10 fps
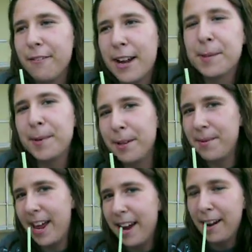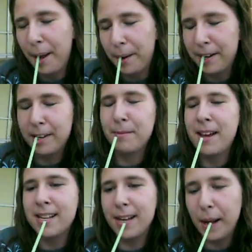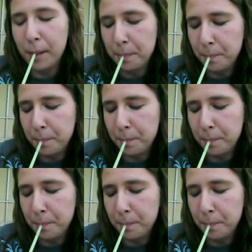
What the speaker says: raspberry lemonade, which is amazing.